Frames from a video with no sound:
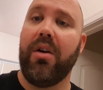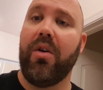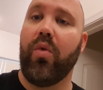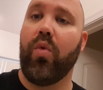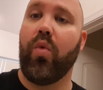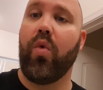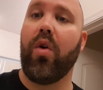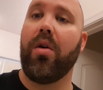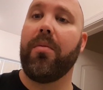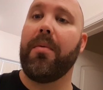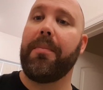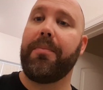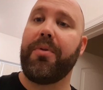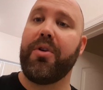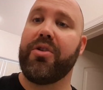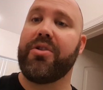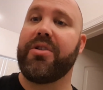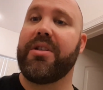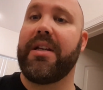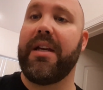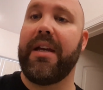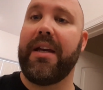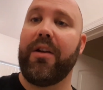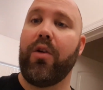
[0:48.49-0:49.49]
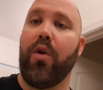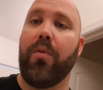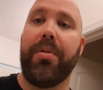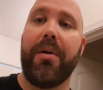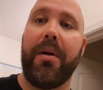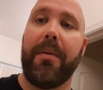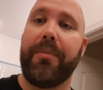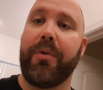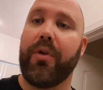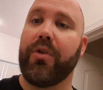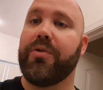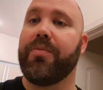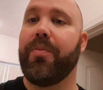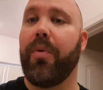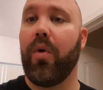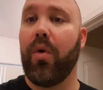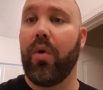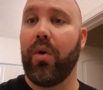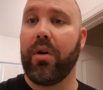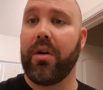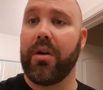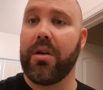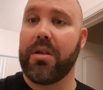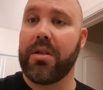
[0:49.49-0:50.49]
warm up your skin, open up those
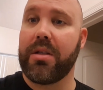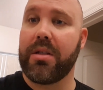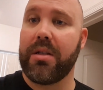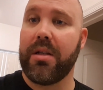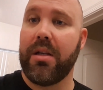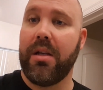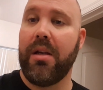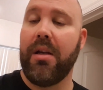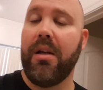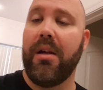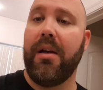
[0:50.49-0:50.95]
pores.